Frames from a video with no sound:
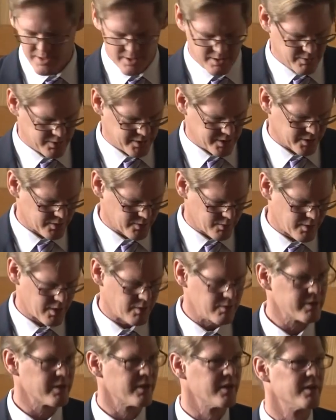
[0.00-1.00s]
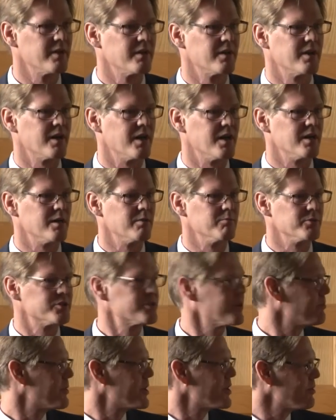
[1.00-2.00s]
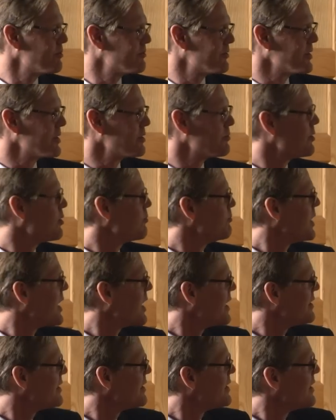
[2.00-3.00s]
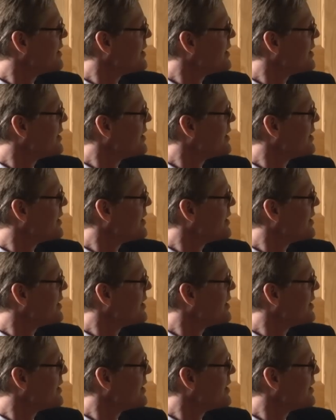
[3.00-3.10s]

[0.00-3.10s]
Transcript: use this quote, um, so, but hopefully he won't mind.